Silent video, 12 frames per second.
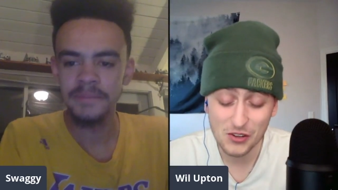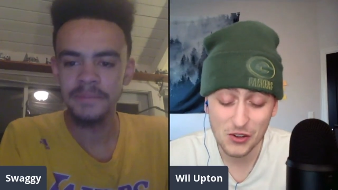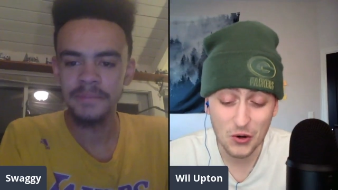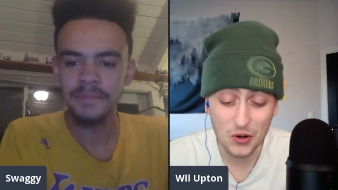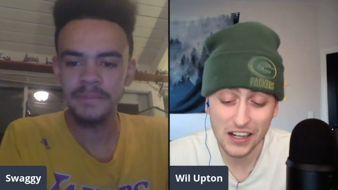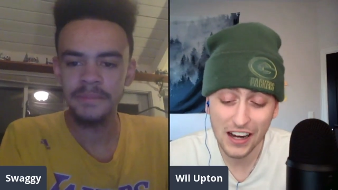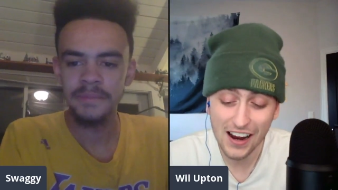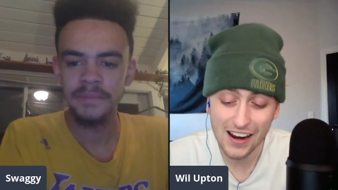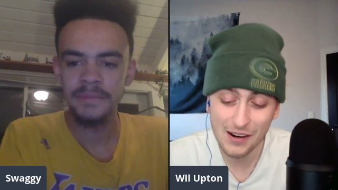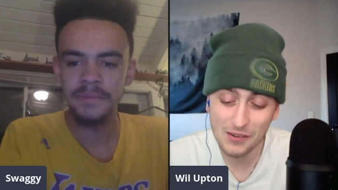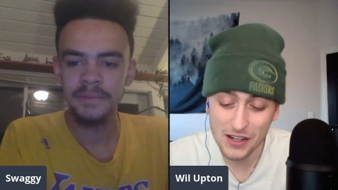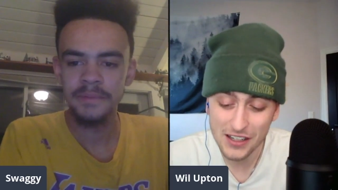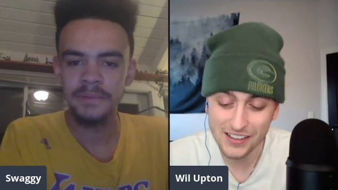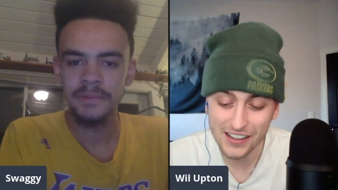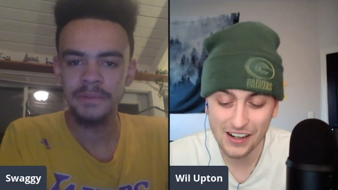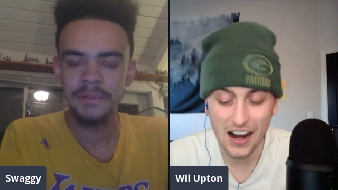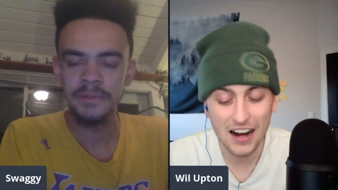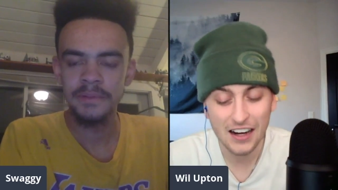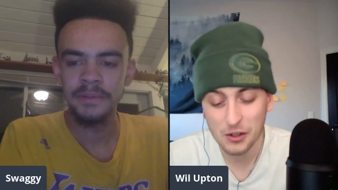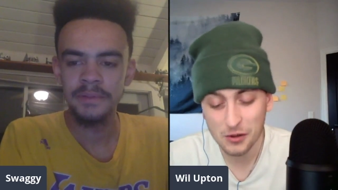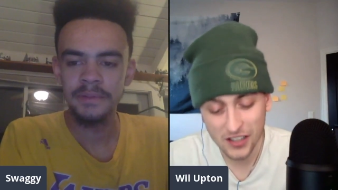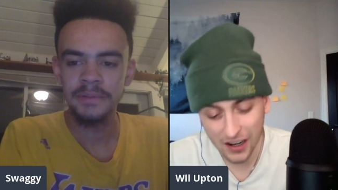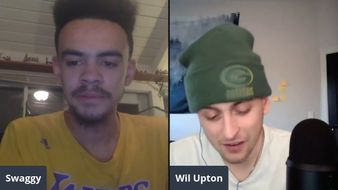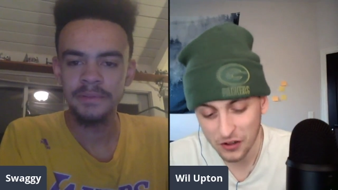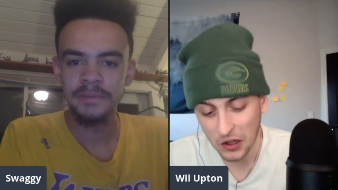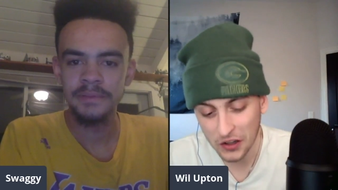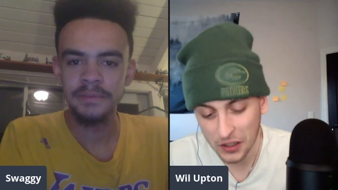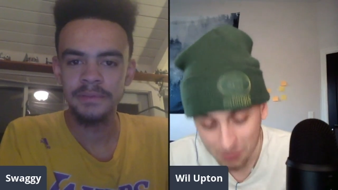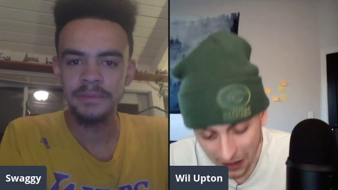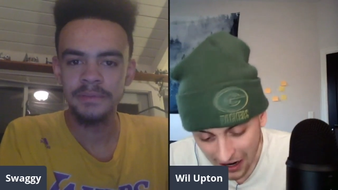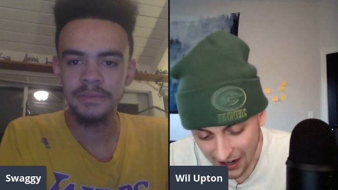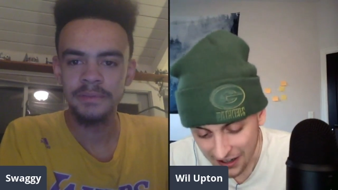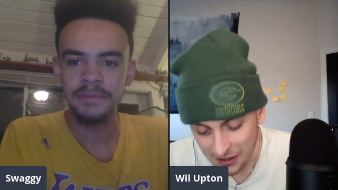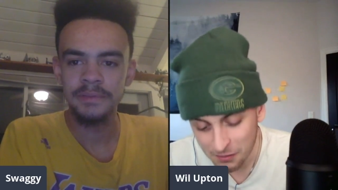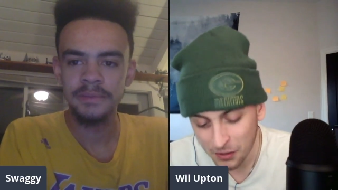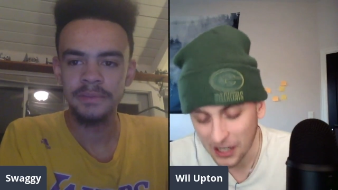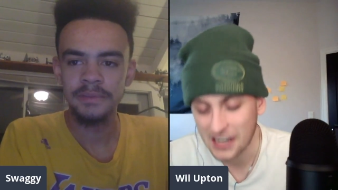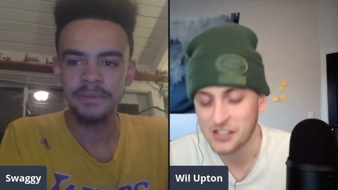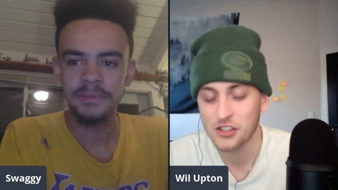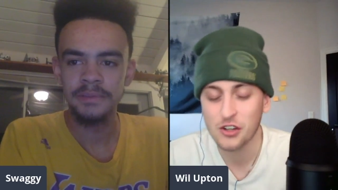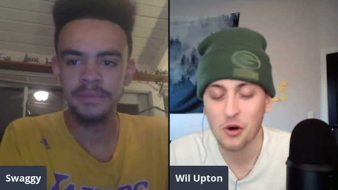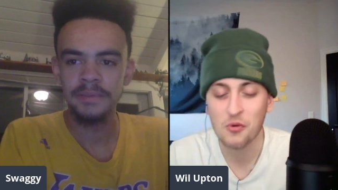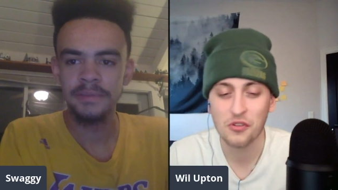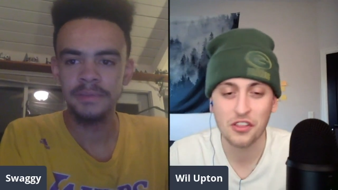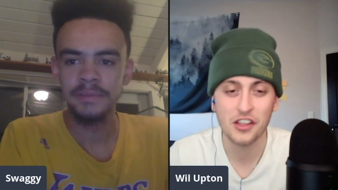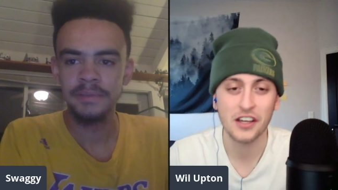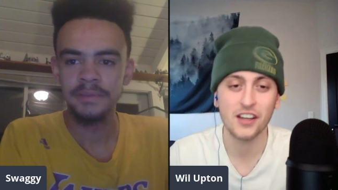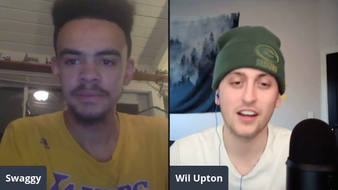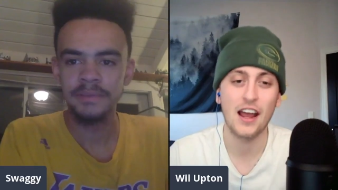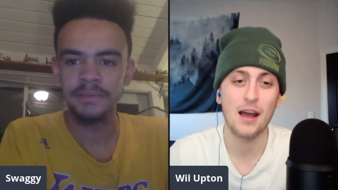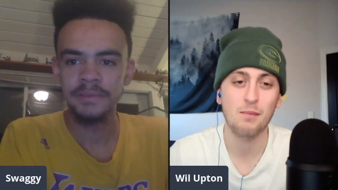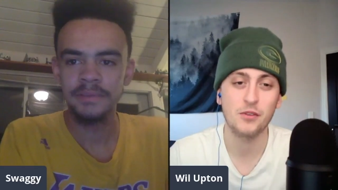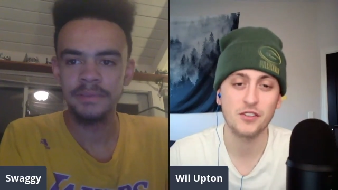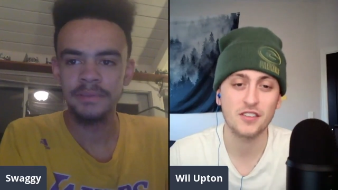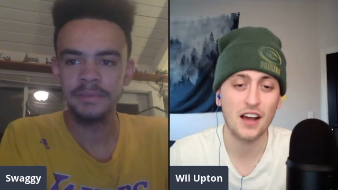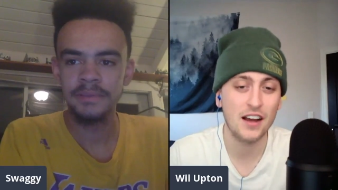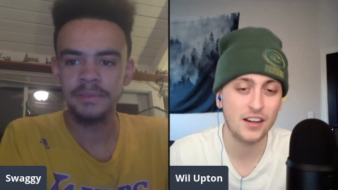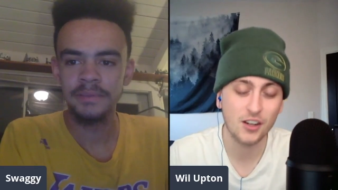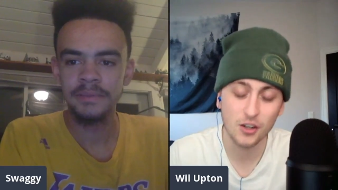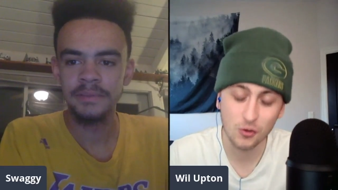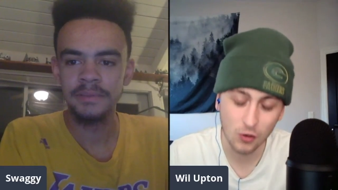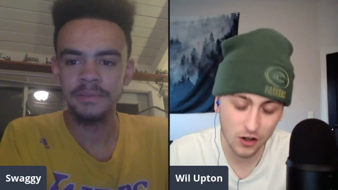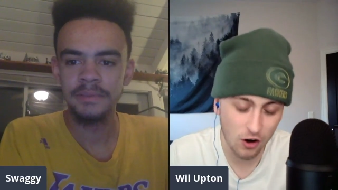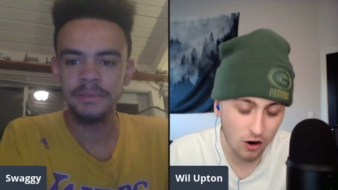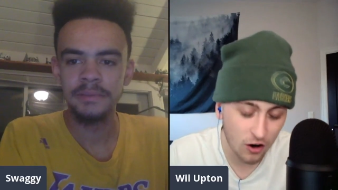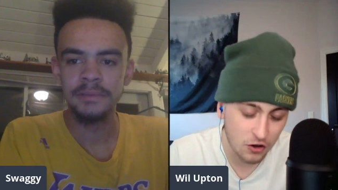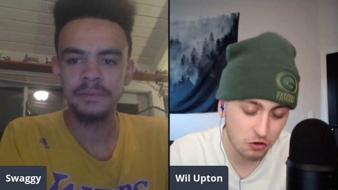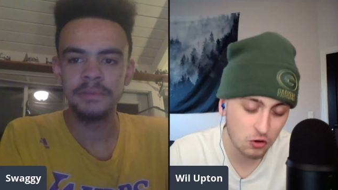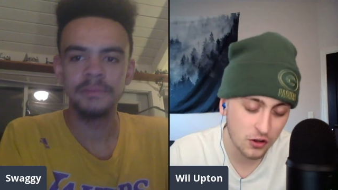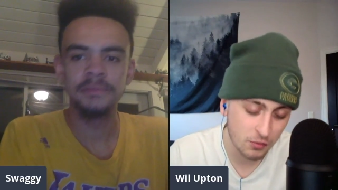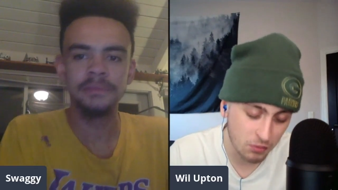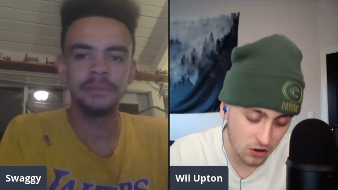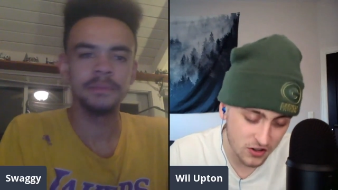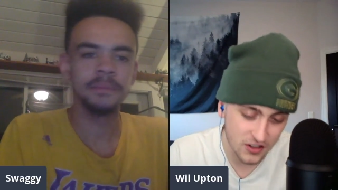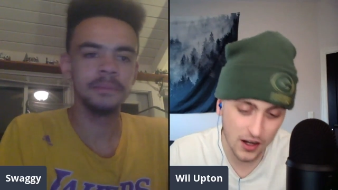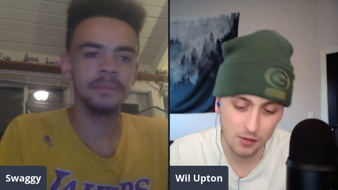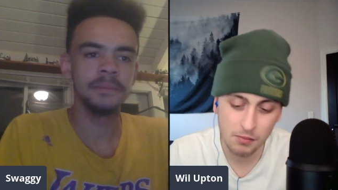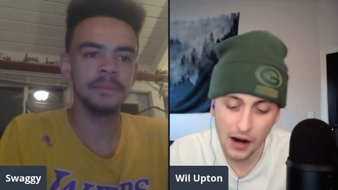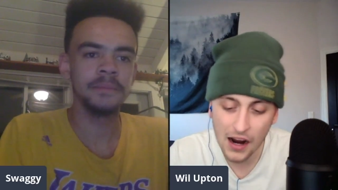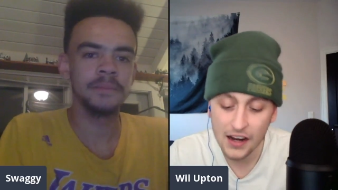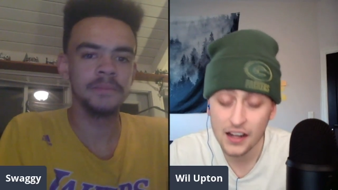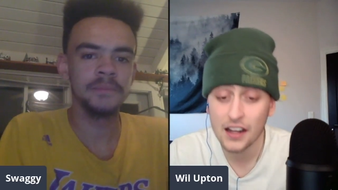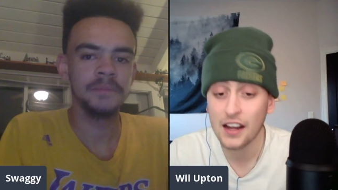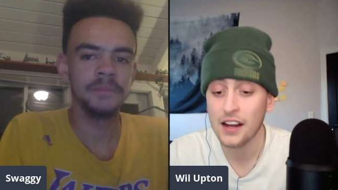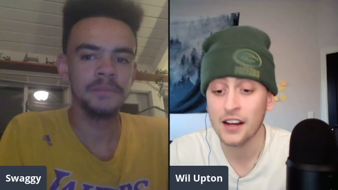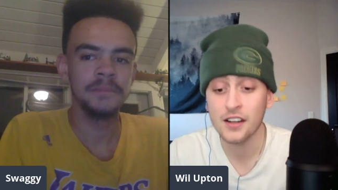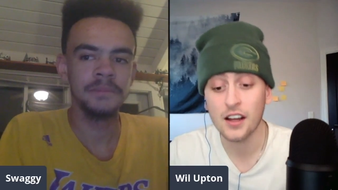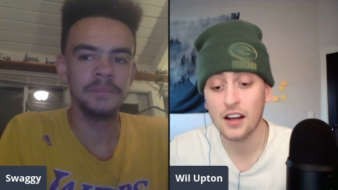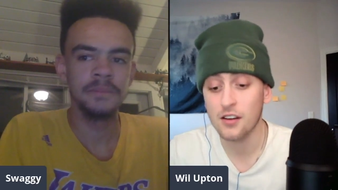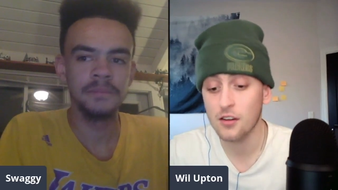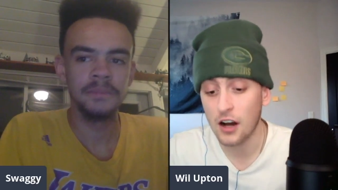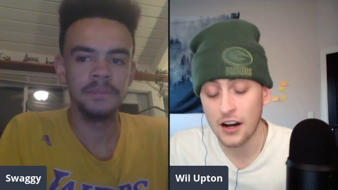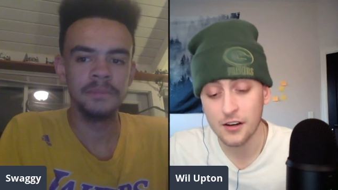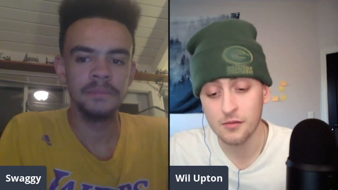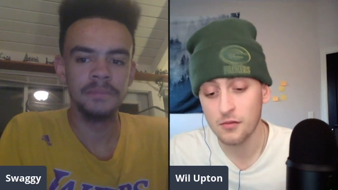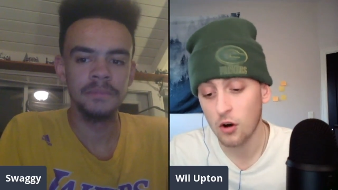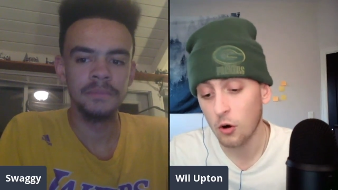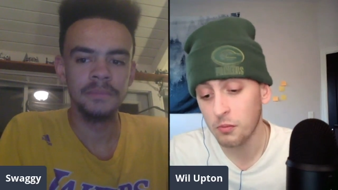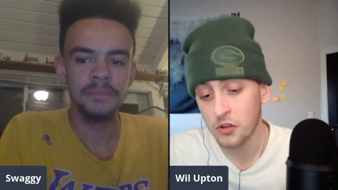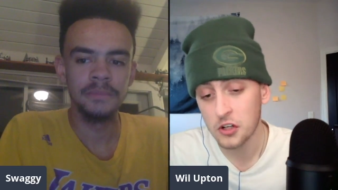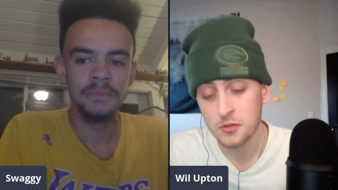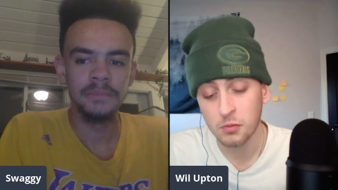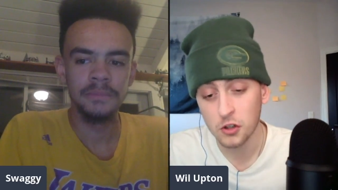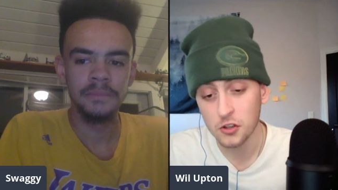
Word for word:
Speaker 1: Lauri and Wendell, I could definitely buy it, but I don't think it happens. I could 100% buy it, and I hope there's